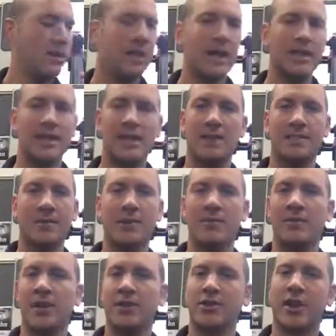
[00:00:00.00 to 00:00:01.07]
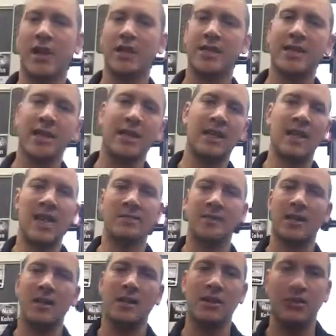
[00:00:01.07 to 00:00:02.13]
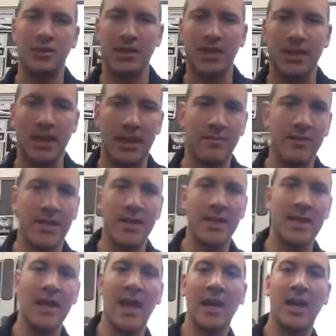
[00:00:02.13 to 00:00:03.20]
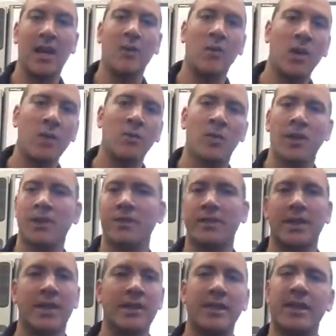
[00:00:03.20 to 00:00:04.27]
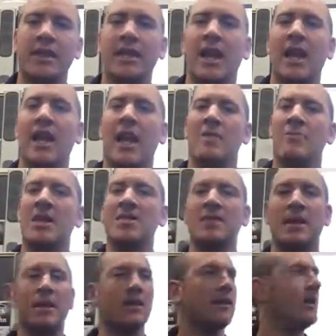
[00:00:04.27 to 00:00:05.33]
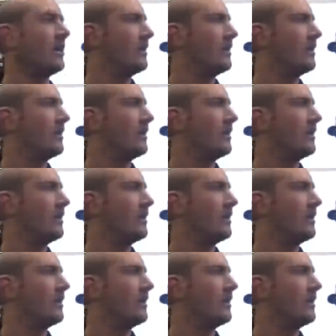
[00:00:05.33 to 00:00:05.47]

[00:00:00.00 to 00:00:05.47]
Next step is you might try and say the names of the notes. Instead of D, D, A, A, 1, 1, you'll say D, D, A, A, B, B.